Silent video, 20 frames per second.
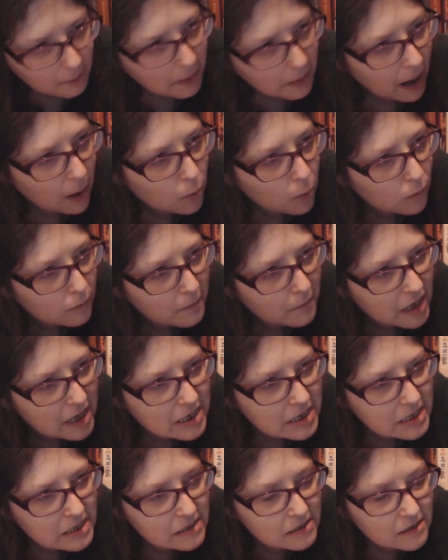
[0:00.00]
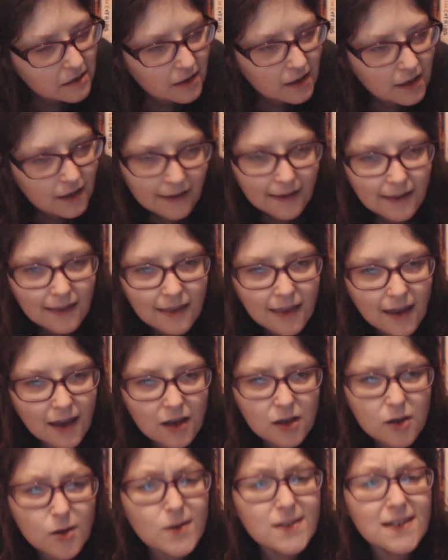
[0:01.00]
about me.
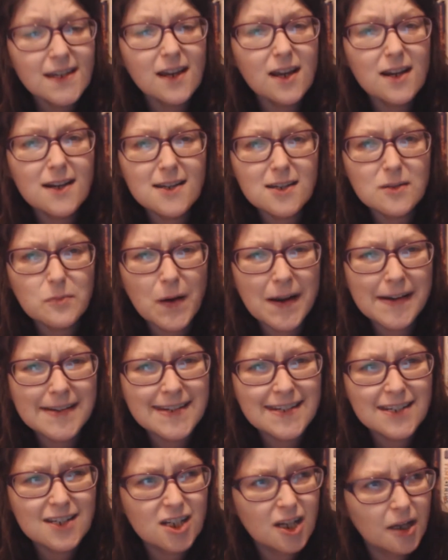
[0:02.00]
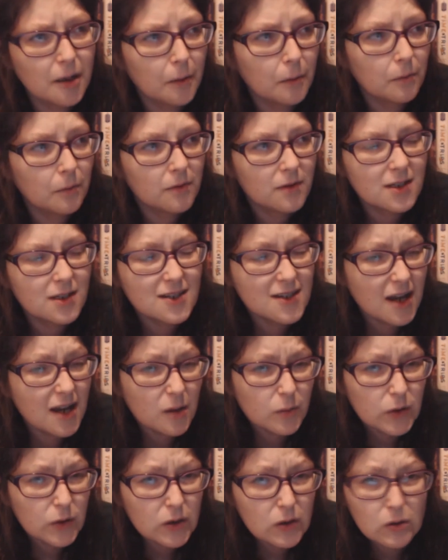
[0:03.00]
Like, who's he gonna spread it to? There's
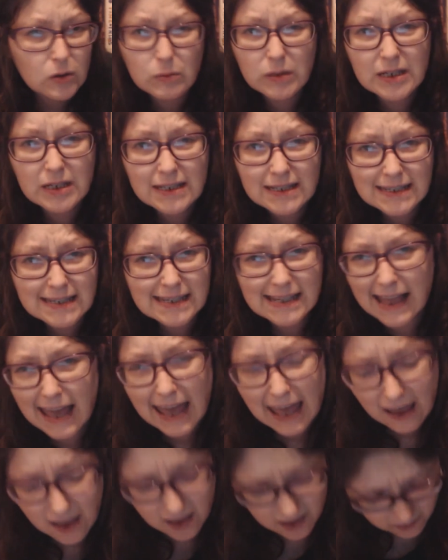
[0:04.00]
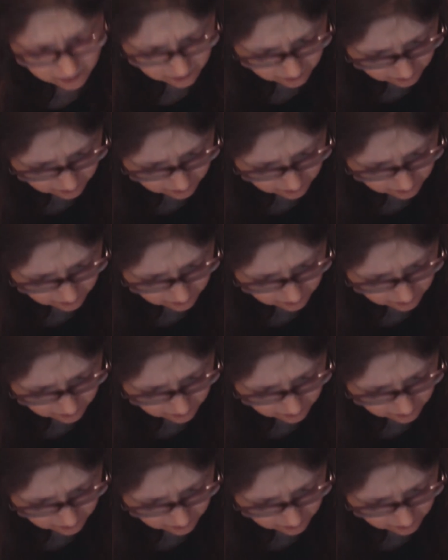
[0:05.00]
no humans left.